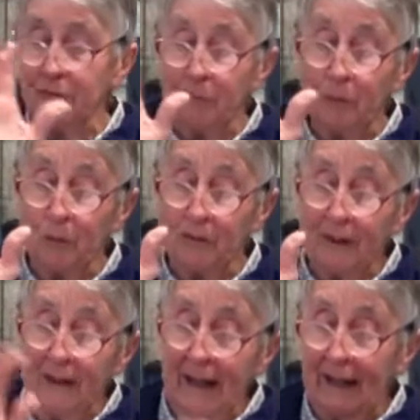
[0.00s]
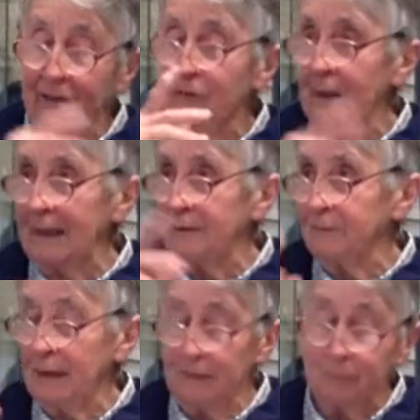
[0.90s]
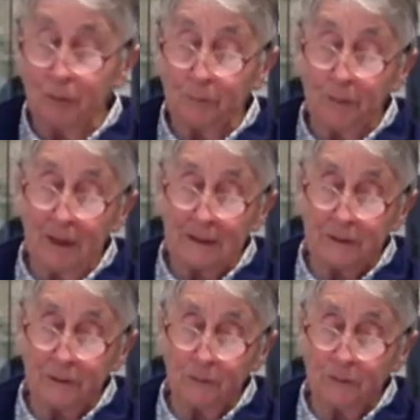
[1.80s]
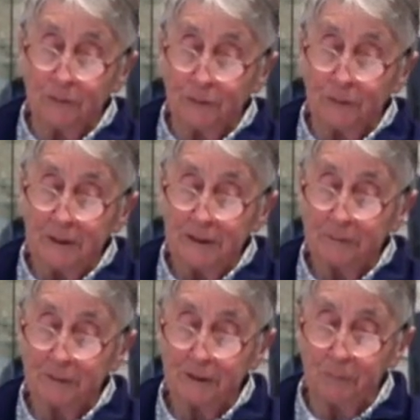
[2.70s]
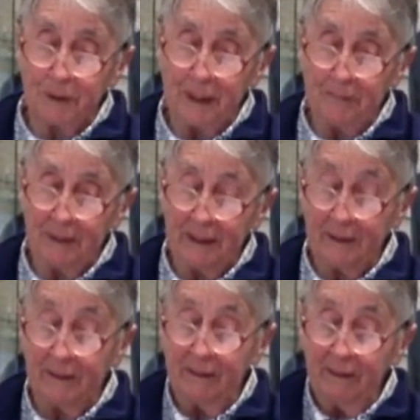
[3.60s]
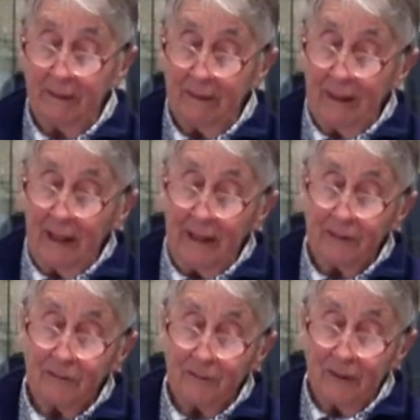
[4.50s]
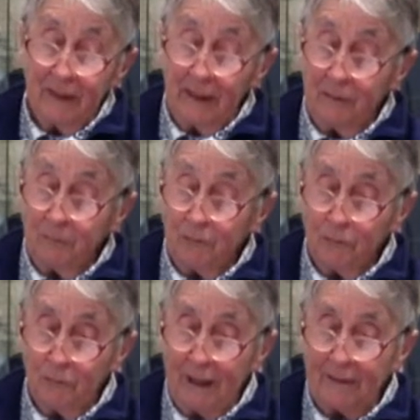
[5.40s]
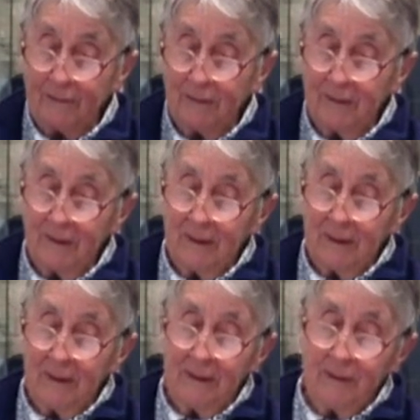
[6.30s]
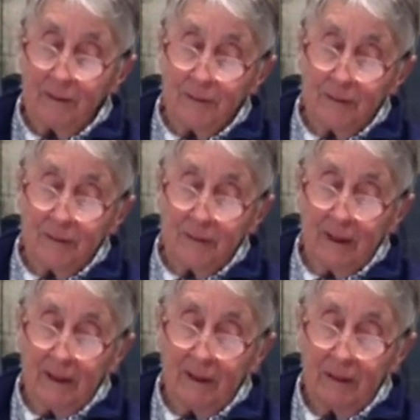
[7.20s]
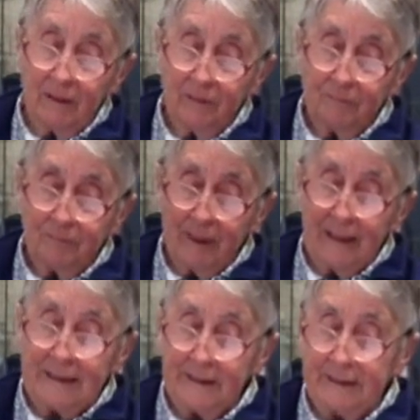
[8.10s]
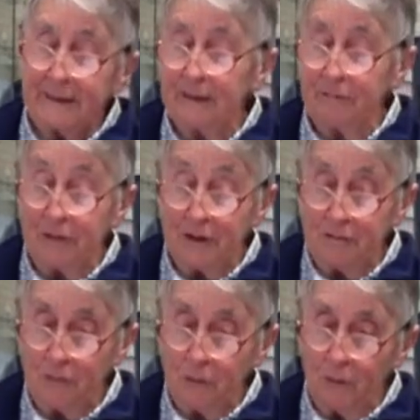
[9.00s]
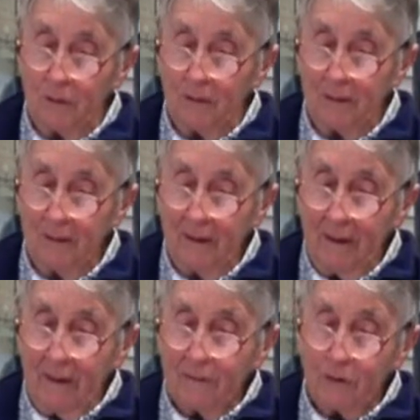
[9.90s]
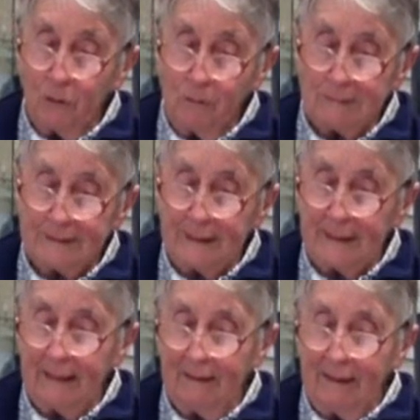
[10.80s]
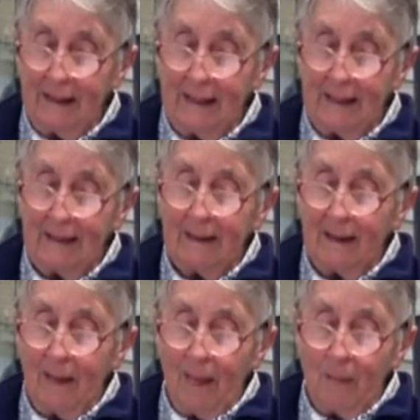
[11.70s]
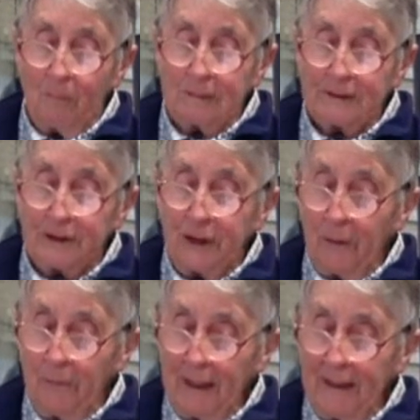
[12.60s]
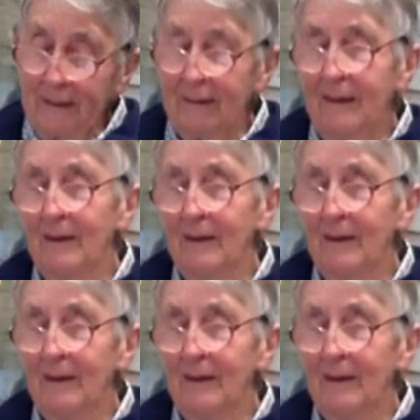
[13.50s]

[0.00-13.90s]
aboard and put pilots onto ships that were coming in. And it was wrecked in 1874. The Corsair was going